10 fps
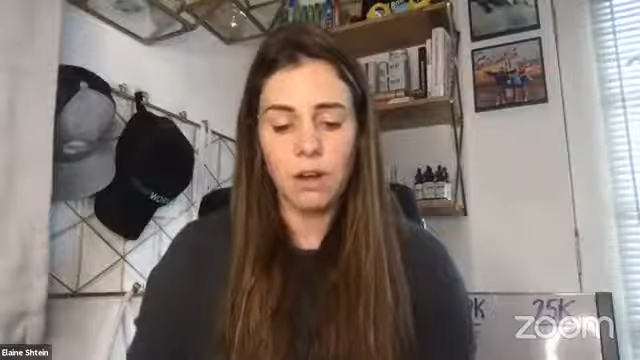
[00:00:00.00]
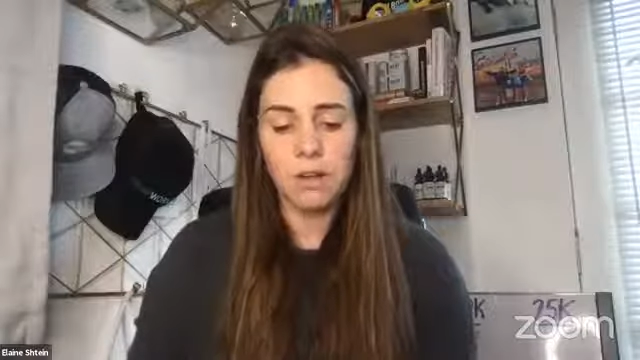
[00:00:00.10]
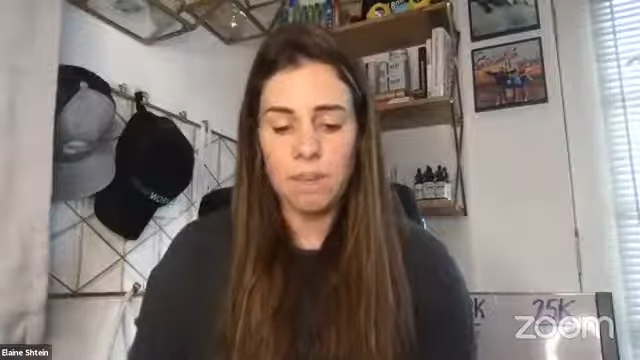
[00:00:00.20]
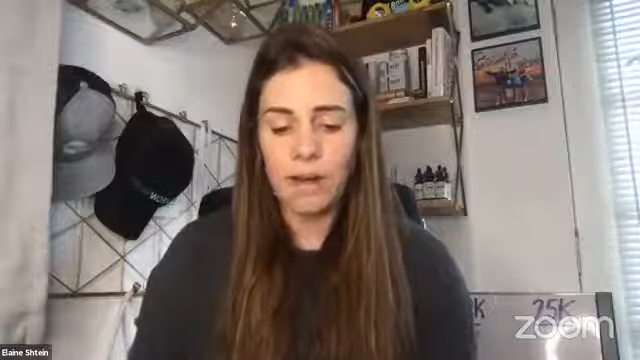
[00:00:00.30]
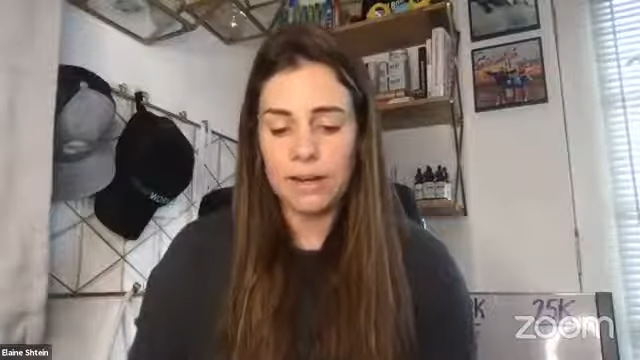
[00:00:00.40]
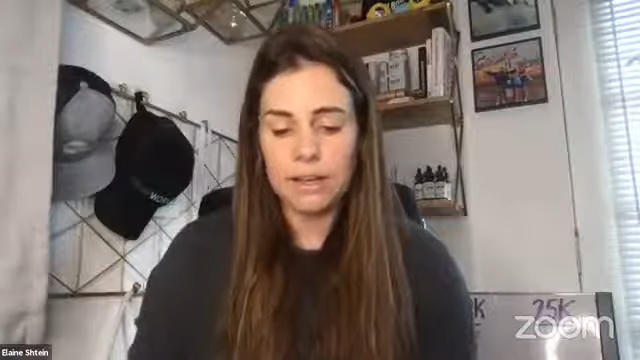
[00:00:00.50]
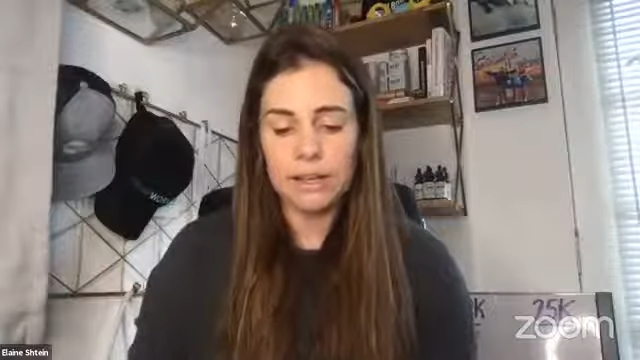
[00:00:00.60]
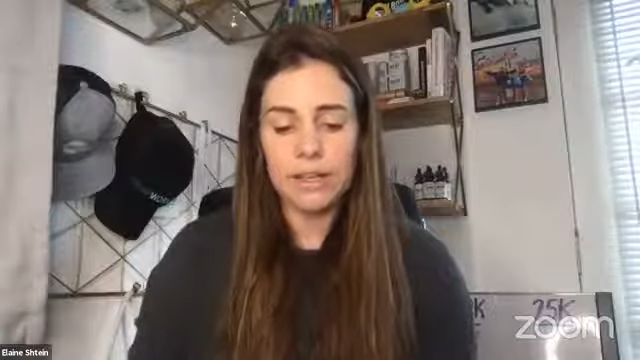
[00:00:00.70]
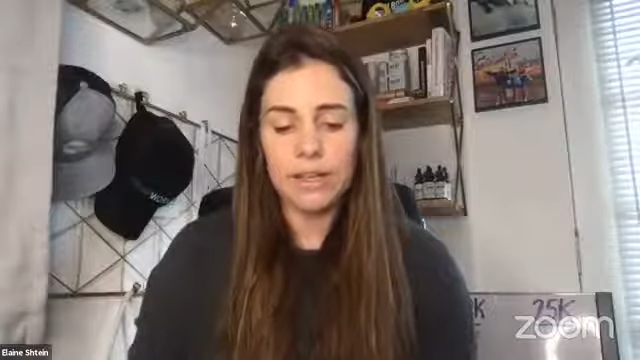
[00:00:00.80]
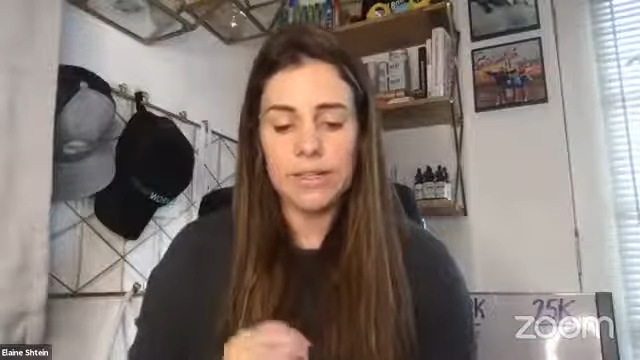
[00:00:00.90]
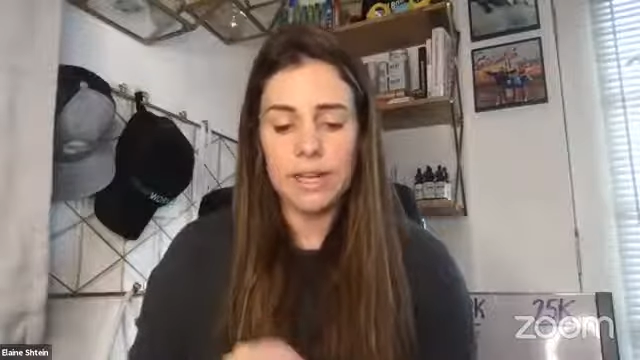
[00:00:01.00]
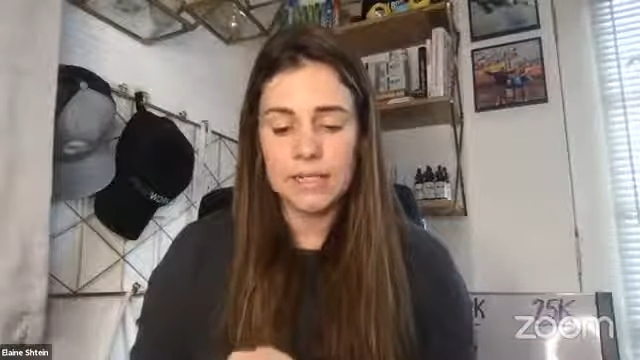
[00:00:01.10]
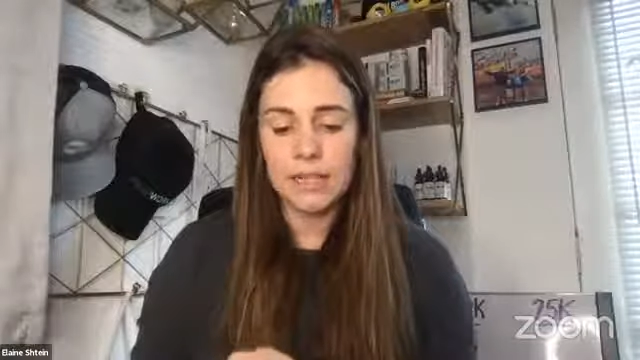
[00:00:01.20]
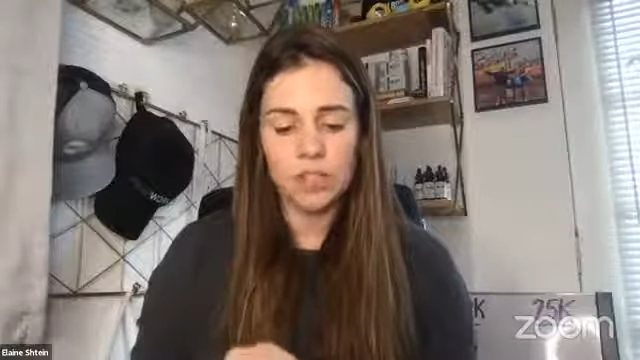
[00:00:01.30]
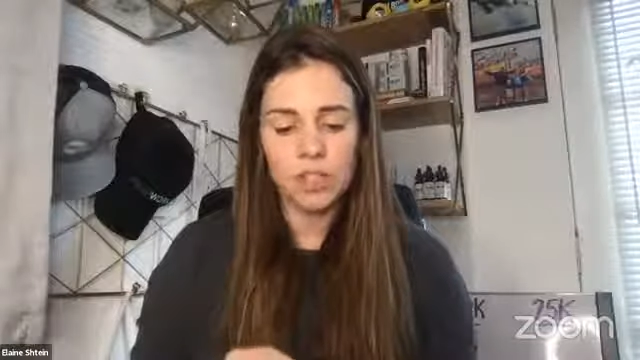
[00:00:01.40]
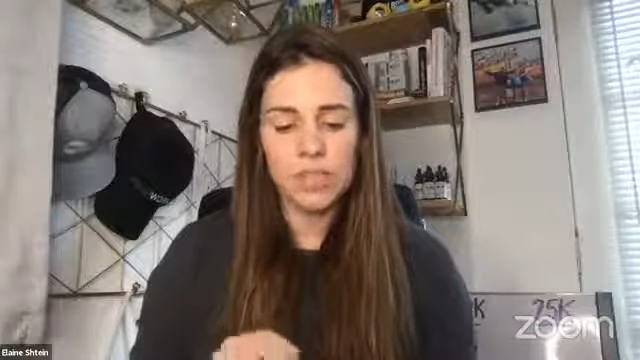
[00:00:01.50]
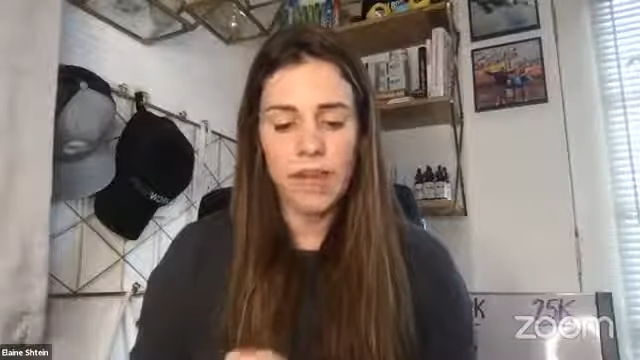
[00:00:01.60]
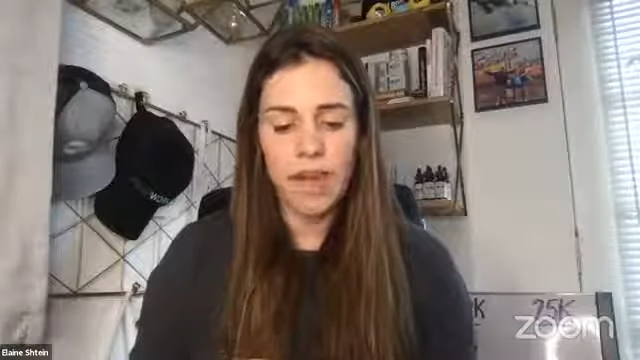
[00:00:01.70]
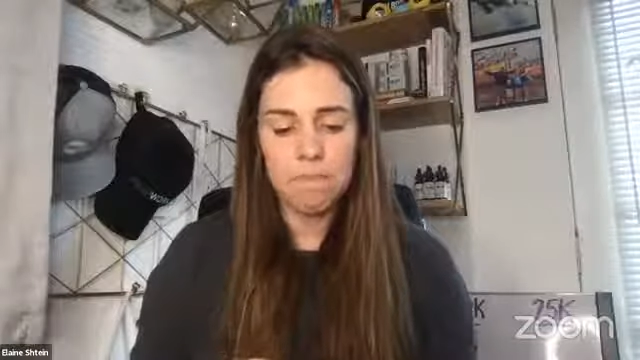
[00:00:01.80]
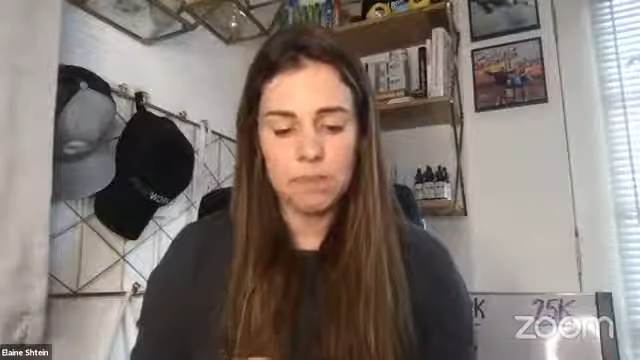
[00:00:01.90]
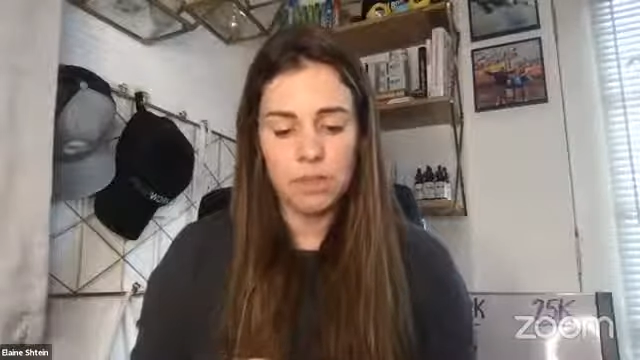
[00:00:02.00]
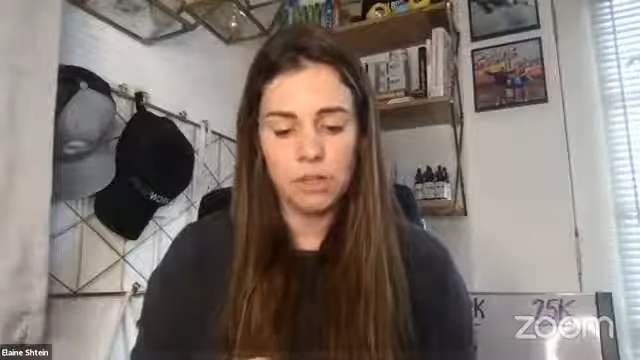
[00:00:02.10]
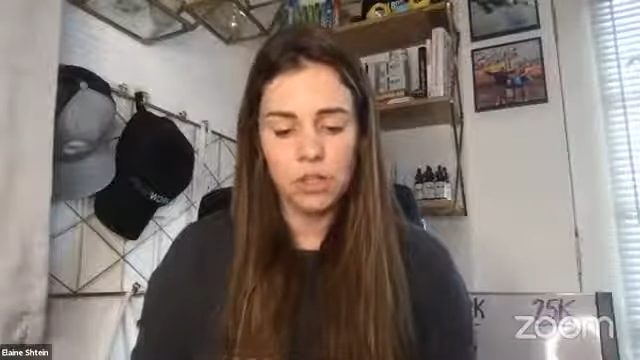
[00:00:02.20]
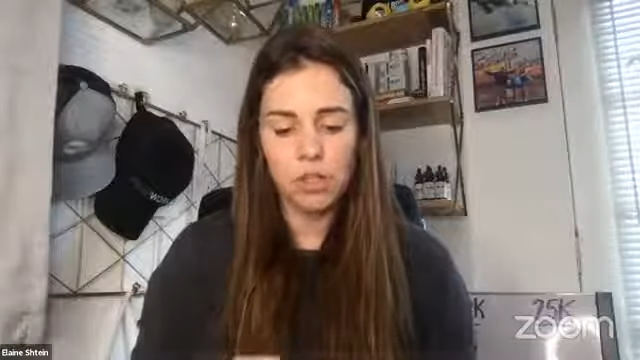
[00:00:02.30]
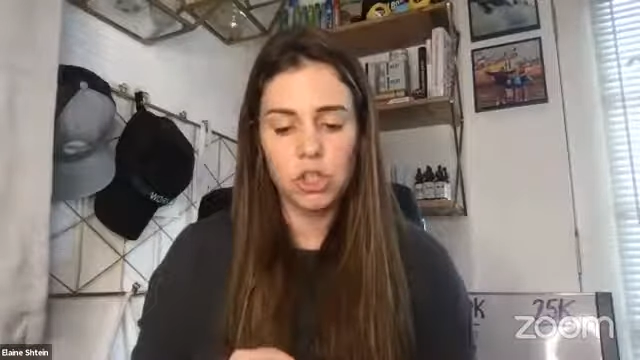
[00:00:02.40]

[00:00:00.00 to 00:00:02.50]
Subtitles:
automatic. It doesn't just happen.